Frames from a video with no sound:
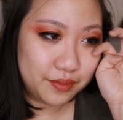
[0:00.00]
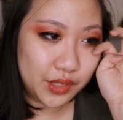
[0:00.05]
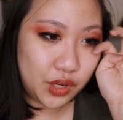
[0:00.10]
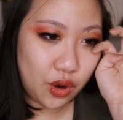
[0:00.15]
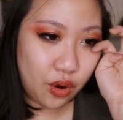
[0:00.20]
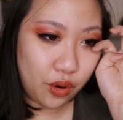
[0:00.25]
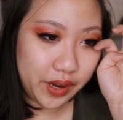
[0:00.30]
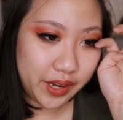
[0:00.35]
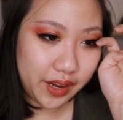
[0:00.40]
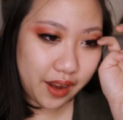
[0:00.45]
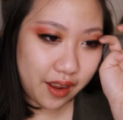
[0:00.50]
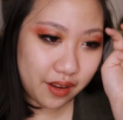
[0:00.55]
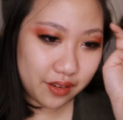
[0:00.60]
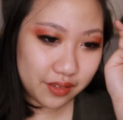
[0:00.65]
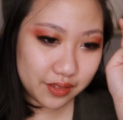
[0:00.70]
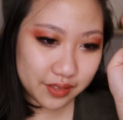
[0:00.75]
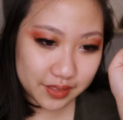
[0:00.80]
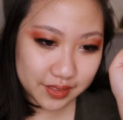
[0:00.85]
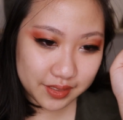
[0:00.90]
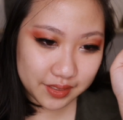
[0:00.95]
going
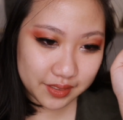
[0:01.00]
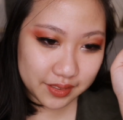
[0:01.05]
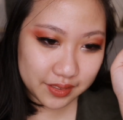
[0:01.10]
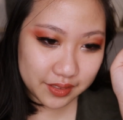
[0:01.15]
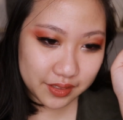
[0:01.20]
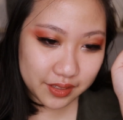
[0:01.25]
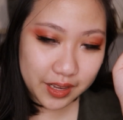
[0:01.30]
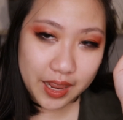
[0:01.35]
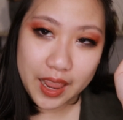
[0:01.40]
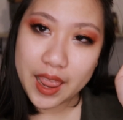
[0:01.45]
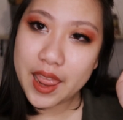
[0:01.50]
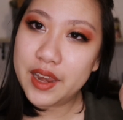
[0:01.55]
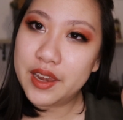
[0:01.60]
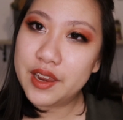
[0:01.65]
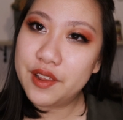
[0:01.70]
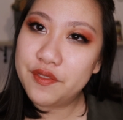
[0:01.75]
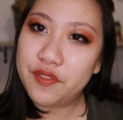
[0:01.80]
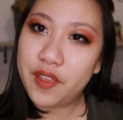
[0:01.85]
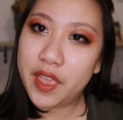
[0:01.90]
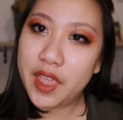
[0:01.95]
out, and
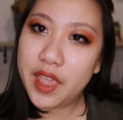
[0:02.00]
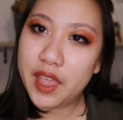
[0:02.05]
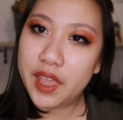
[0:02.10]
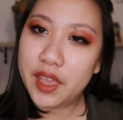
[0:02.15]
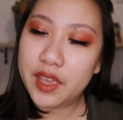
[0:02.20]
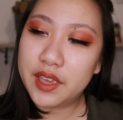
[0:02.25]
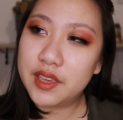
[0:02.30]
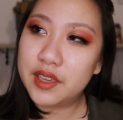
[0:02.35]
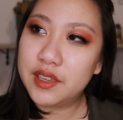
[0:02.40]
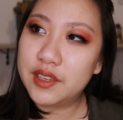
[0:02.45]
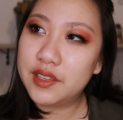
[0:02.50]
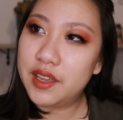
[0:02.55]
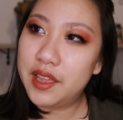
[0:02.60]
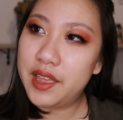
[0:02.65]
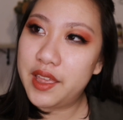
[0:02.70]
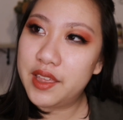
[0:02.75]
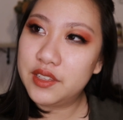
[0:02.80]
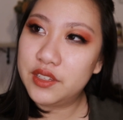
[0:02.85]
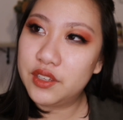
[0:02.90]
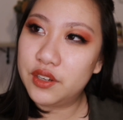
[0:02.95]
if a,
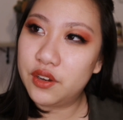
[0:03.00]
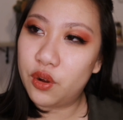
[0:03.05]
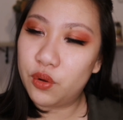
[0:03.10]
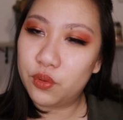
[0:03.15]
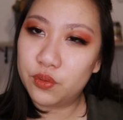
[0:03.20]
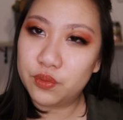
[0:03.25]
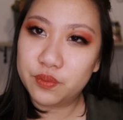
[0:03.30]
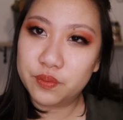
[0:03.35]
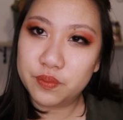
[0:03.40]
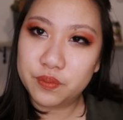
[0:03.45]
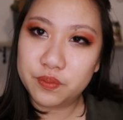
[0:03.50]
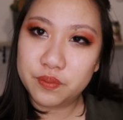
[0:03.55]
you know,